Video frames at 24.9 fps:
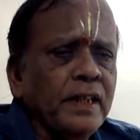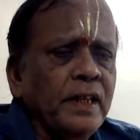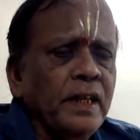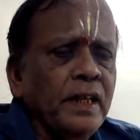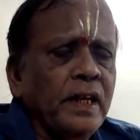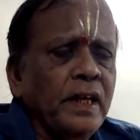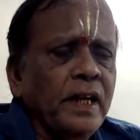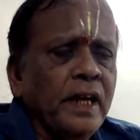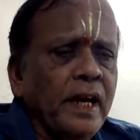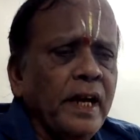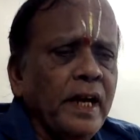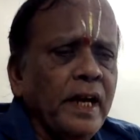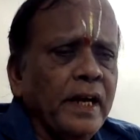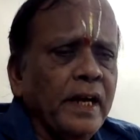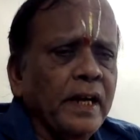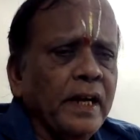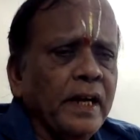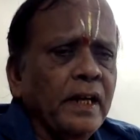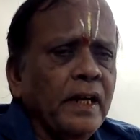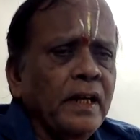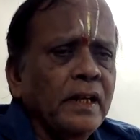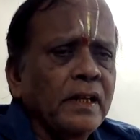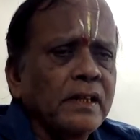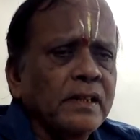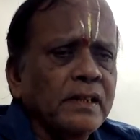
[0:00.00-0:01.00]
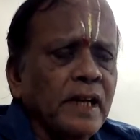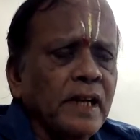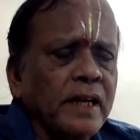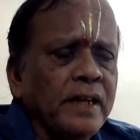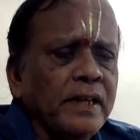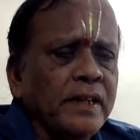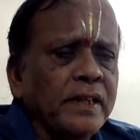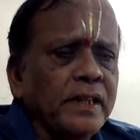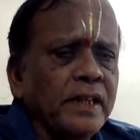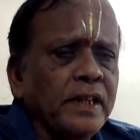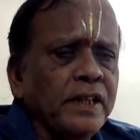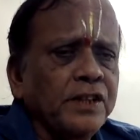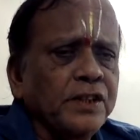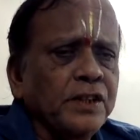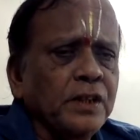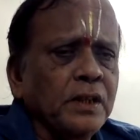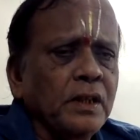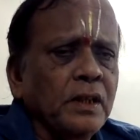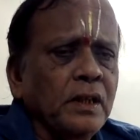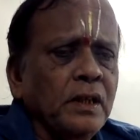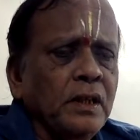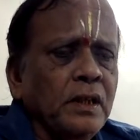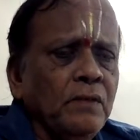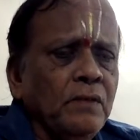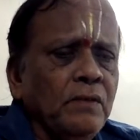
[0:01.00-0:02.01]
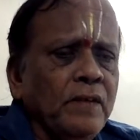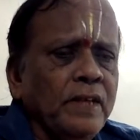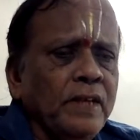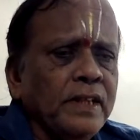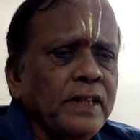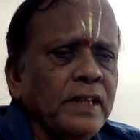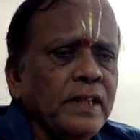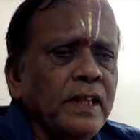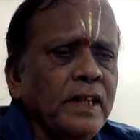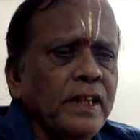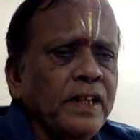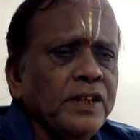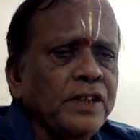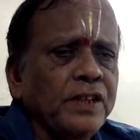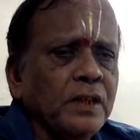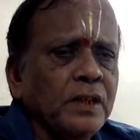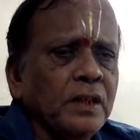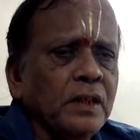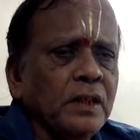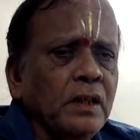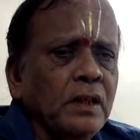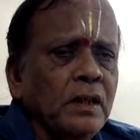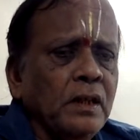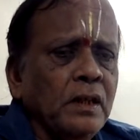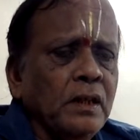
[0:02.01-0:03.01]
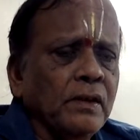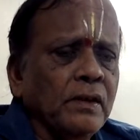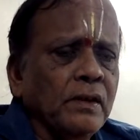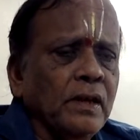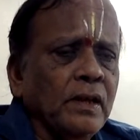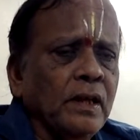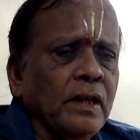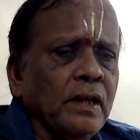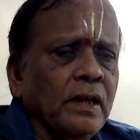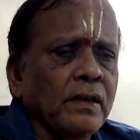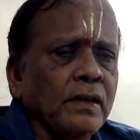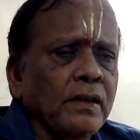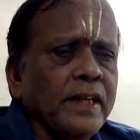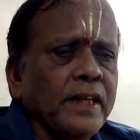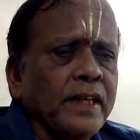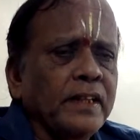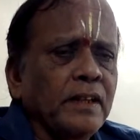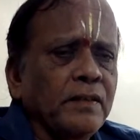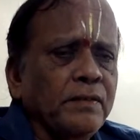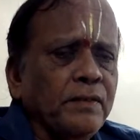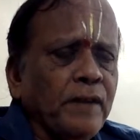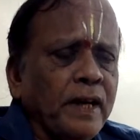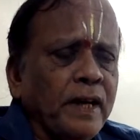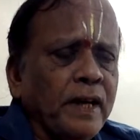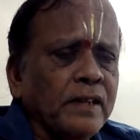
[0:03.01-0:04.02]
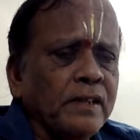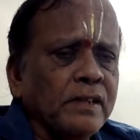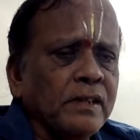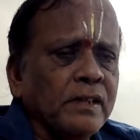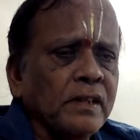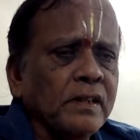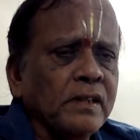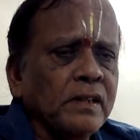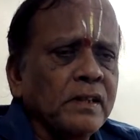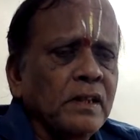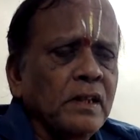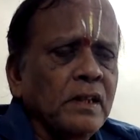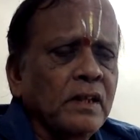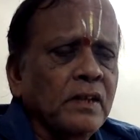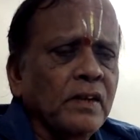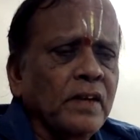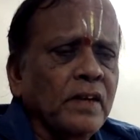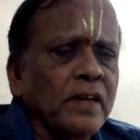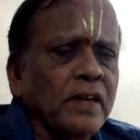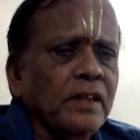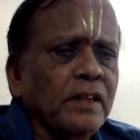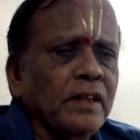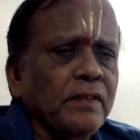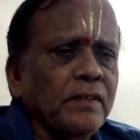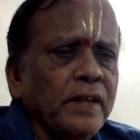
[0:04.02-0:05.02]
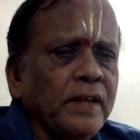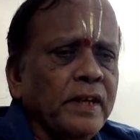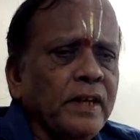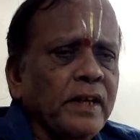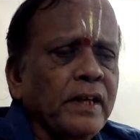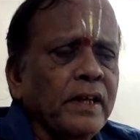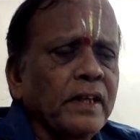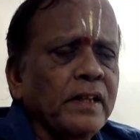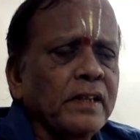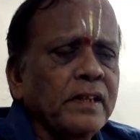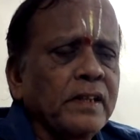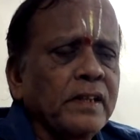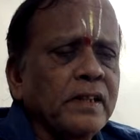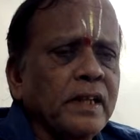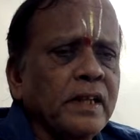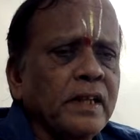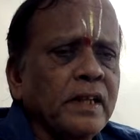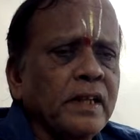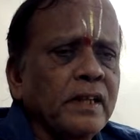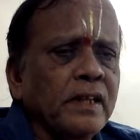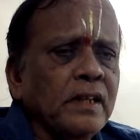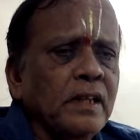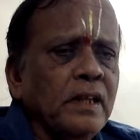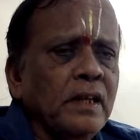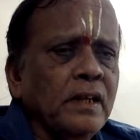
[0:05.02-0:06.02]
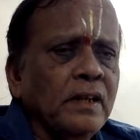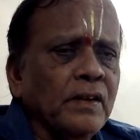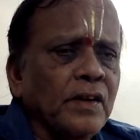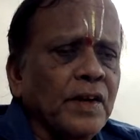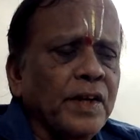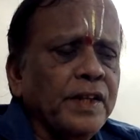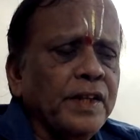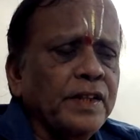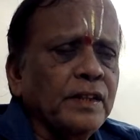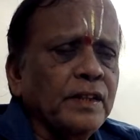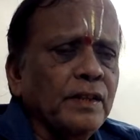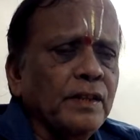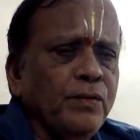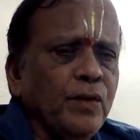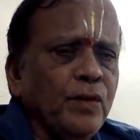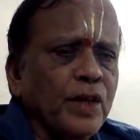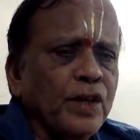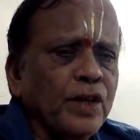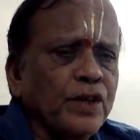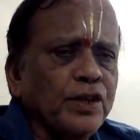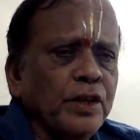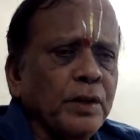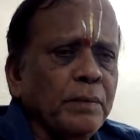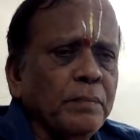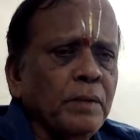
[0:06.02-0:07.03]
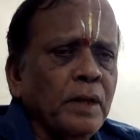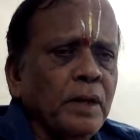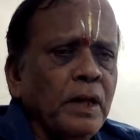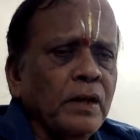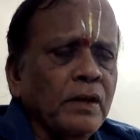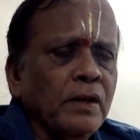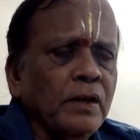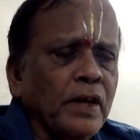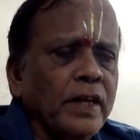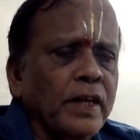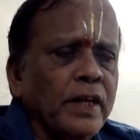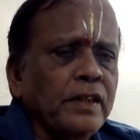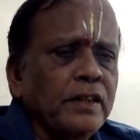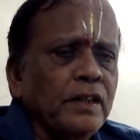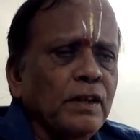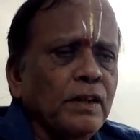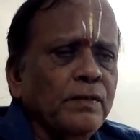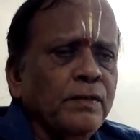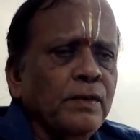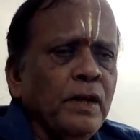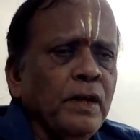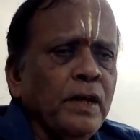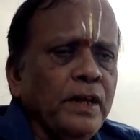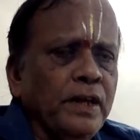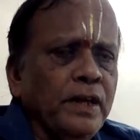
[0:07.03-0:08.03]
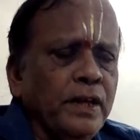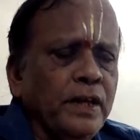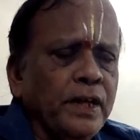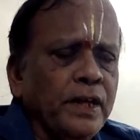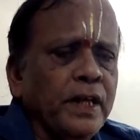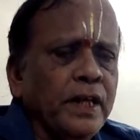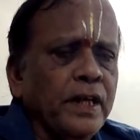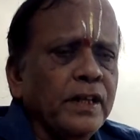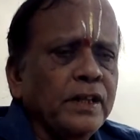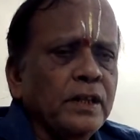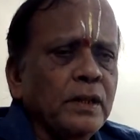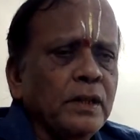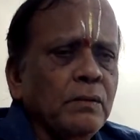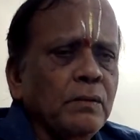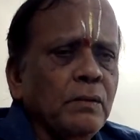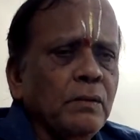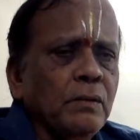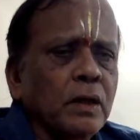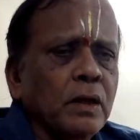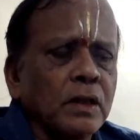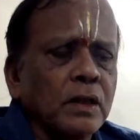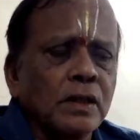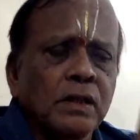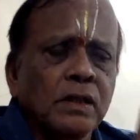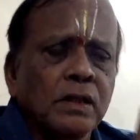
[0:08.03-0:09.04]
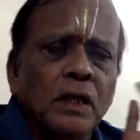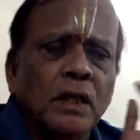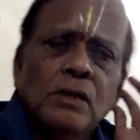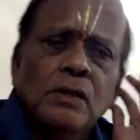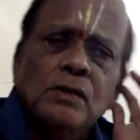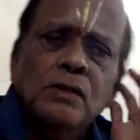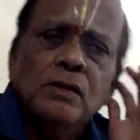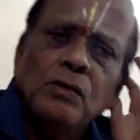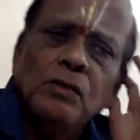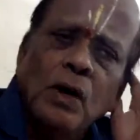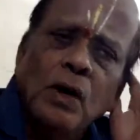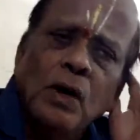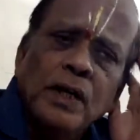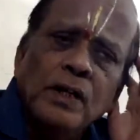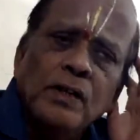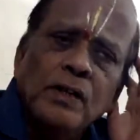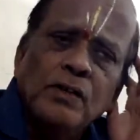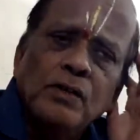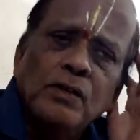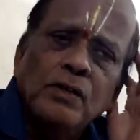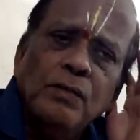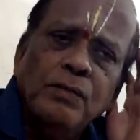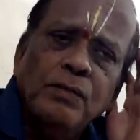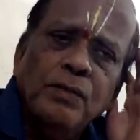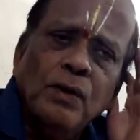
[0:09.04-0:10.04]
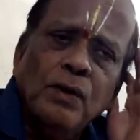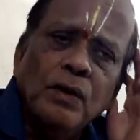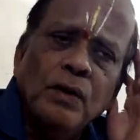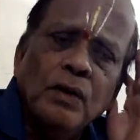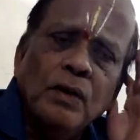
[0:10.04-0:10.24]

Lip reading: air, sanitation, ventilation, right of access, right of ingress, egress, right of worship, right of irrigation waters, so on and so forth.